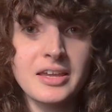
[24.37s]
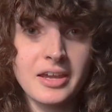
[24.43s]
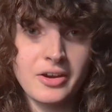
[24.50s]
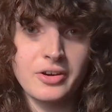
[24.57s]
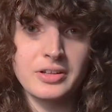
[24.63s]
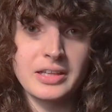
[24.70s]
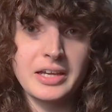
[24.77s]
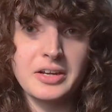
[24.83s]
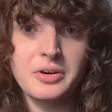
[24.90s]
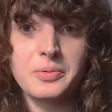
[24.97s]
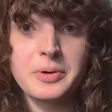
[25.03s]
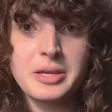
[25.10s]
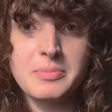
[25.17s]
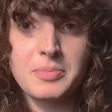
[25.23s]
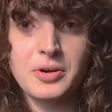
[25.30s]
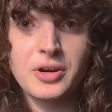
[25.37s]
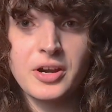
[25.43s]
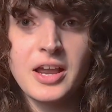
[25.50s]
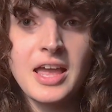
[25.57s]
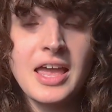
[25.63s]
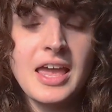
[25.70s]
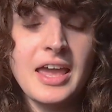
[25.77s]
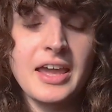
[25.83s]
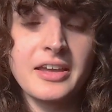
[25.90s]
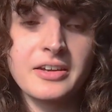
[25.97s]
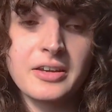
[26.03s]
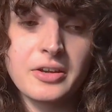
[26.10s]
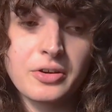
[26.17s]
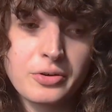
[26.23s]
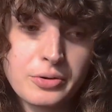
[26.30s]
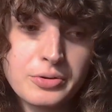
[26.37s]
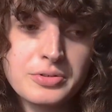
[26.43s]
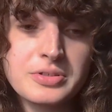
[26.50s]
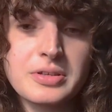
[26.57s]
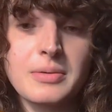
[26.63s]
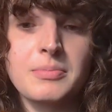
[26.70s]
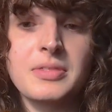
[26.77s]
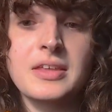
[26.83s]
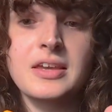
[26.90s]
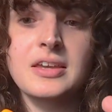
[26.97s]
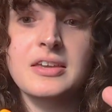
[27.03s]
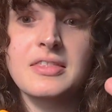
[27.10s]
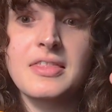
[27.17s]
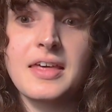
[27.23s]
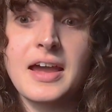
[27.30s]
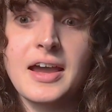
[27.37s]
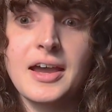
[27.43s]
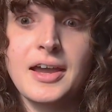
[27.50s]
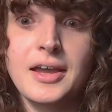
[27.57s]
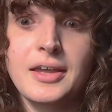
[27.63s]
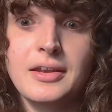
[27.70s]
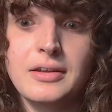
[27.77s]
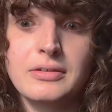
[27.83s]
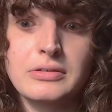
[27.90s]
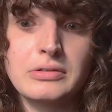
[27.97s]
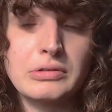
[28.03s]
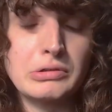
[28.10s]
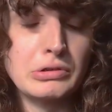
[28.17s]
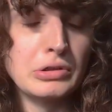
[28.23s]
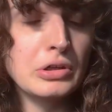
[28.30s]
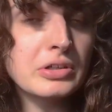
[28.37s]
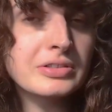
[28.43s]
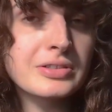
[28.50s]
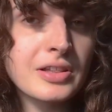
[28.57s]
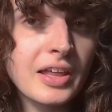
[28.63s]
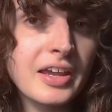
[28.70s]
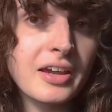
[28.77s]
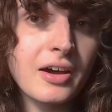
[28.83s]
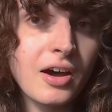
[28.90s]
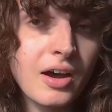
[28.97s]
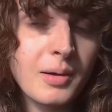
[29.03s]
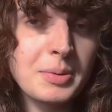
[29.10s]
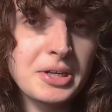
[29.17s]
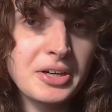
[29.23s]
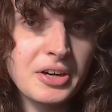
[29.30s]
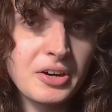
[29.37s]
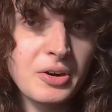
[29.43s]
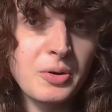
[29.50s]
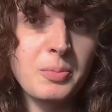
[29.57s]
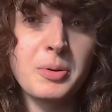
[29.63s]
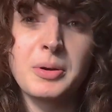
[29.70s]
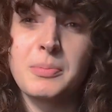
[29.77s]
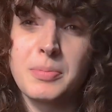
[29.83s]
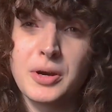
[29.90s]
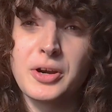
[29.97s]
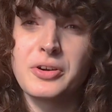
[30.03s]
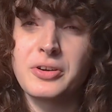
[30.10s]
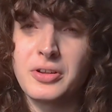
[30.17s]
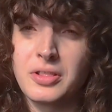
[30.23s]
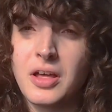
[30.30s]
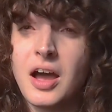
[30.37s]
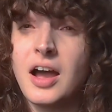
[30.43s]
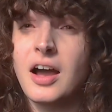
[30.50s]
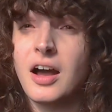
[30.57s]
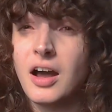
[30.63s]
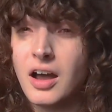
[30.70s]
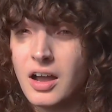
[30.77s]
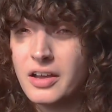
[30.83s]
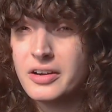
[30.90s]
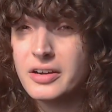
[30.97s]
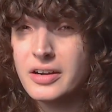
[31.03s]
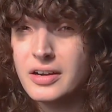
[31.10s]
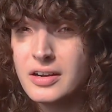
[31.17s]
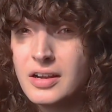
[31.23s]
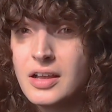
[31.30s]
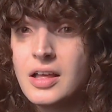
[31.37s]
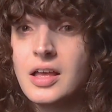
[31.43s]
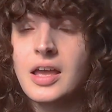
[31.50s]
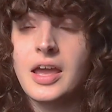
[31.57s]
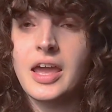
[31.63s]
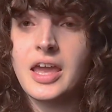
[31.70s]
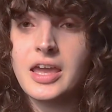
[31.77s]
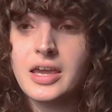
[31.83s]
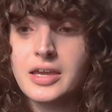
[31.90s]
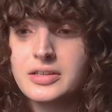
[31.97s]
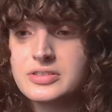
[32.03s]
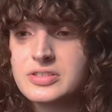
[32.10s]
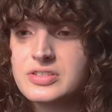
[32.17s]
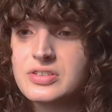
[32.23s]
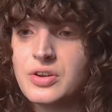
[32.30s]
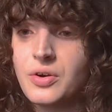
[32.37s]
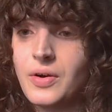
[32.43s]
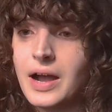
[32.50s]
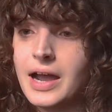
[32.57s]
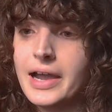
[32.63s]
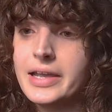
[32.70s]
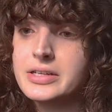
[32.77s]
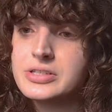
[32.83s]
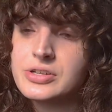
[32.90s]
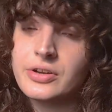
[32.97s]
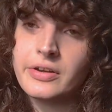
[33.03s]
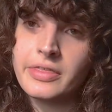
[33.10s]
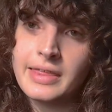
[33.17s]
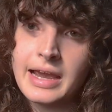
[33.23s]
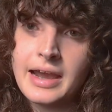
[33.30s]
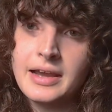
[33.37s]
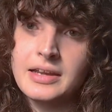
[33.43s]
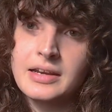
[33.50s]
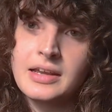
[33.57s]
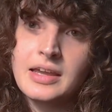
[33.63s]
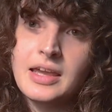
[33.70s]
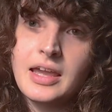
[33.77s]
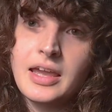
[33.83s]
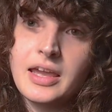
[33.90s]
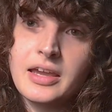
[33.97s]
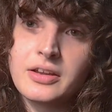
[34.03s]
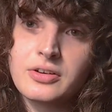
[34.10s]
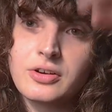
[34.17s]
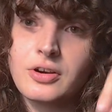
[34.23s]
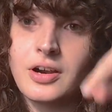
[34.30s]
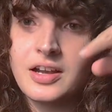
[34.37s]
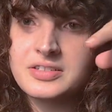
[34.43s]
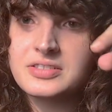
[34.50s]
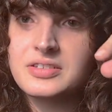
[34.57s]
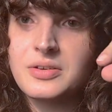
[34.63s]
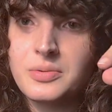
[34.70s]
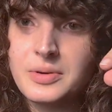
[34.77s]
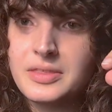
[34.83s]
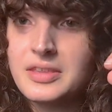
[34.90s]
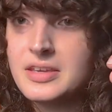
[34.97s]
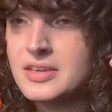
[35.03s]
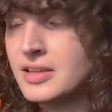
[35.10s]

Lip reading: Carolina Reaper, and it grew something that looked like a habanero but burned a lot hotter. And so I took that and crossed it with a